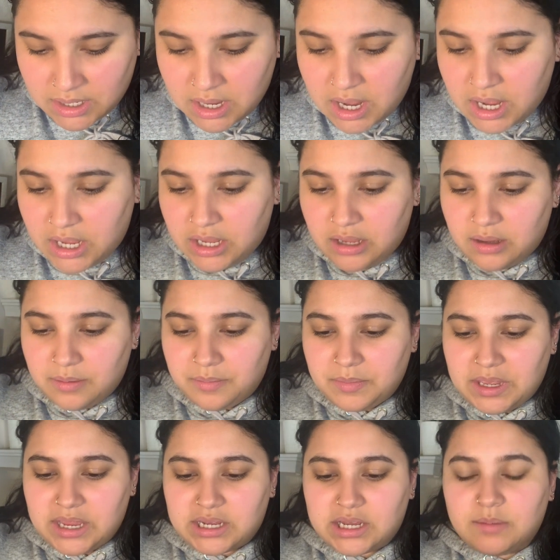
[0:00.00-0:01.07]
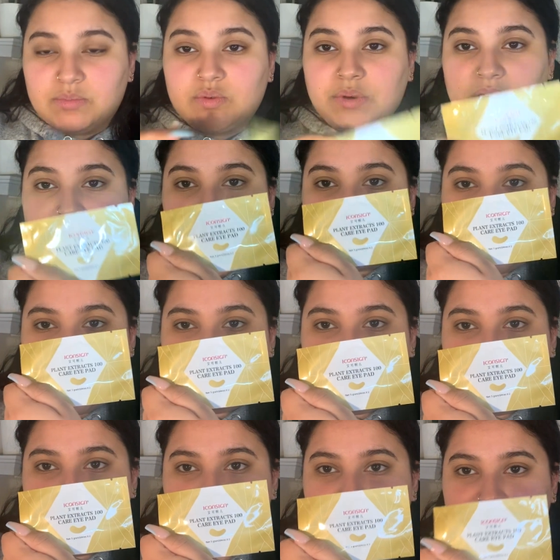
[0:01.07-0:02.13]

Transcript: It comes with eye pads.